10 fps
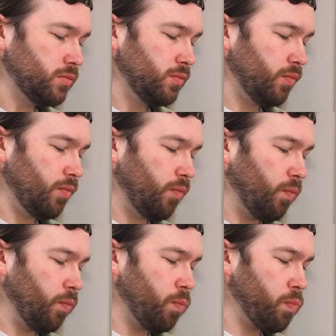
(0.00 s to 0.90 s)

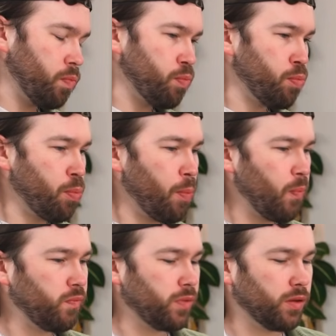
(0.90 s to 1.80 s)

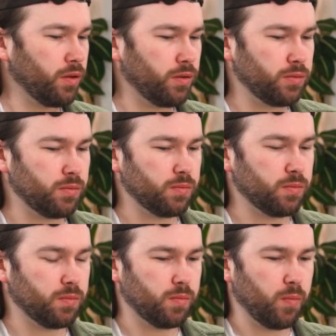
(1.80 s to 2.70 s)

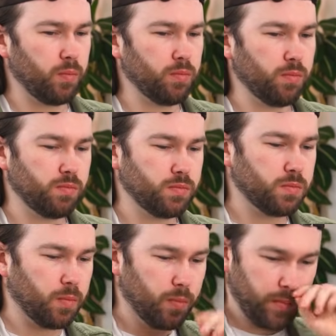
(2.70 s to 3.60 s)

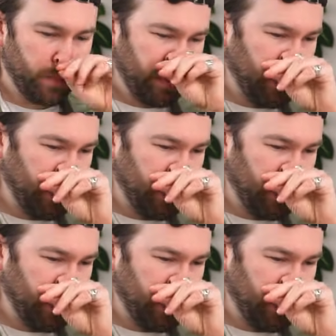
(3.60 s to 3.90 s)
(silent)